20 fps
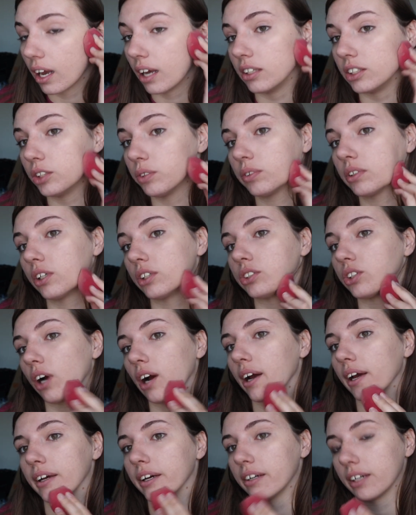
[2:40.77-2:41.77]
I do want to
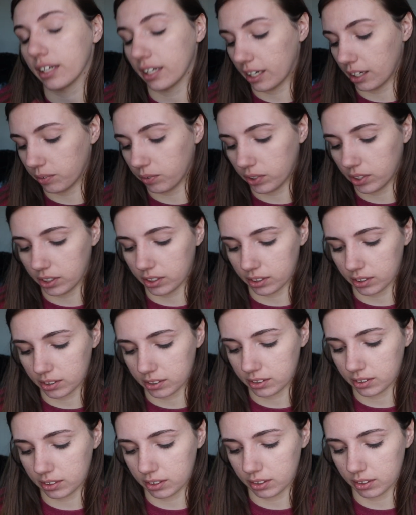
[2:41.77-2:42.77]
try it and I want
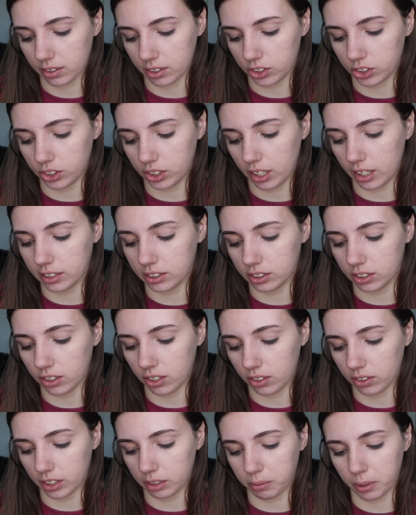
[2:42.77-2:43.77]
to let you guys
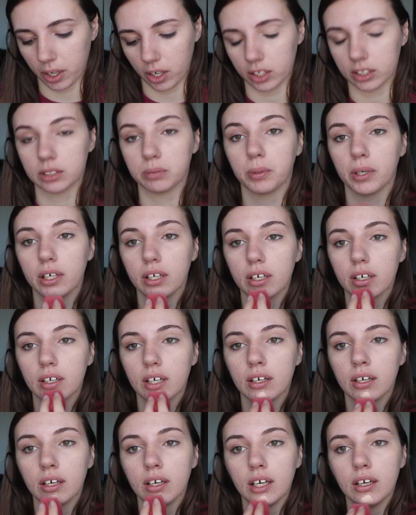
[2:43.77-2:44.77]
know like my honest
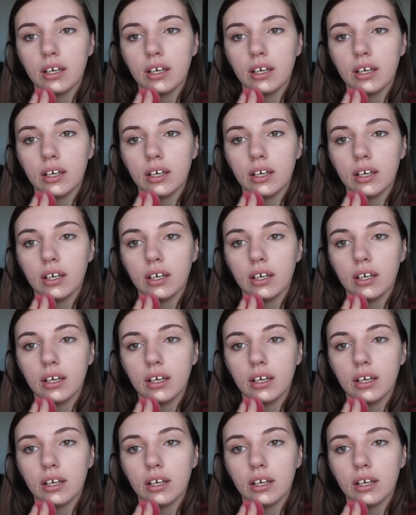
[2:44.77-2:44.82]
opinion,